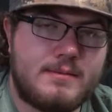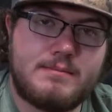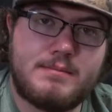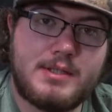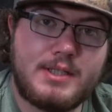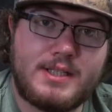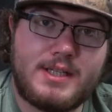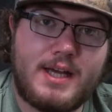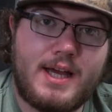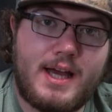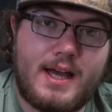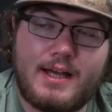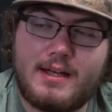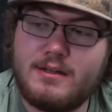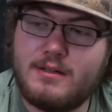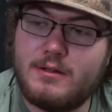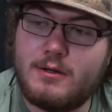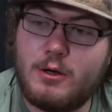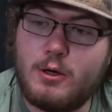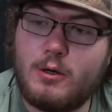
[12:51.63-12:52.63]
But yeah,
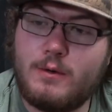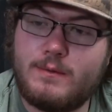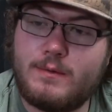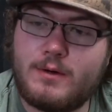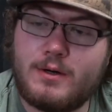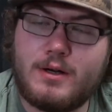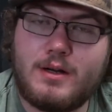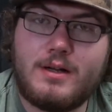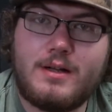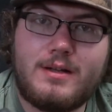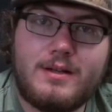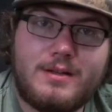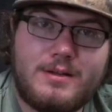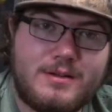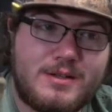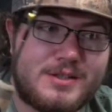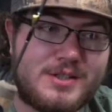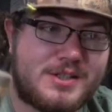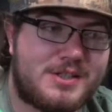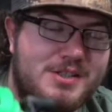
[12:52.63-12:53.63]
overall,
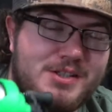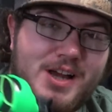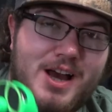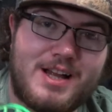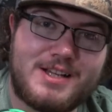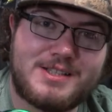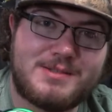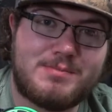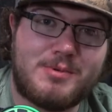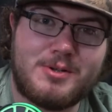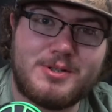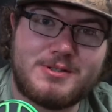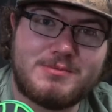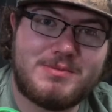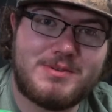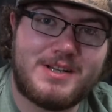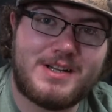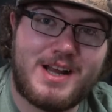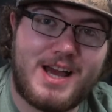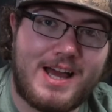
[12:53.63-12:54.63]
this is not supposed to
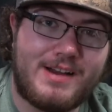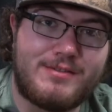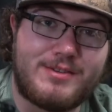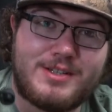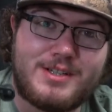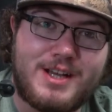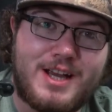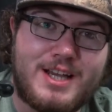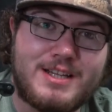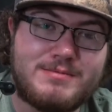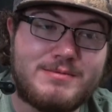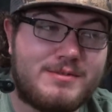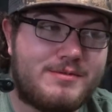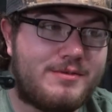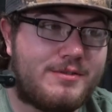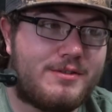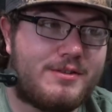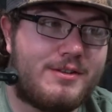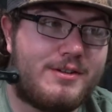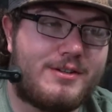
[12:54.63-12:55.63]
be an advertisement
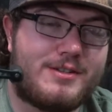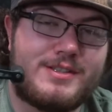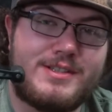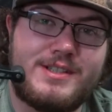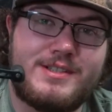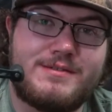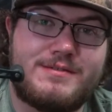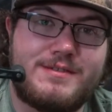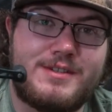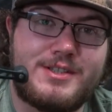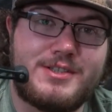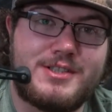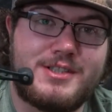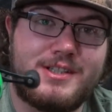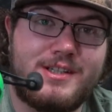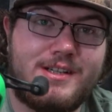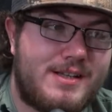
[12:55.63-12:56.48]
for 13 Fishing.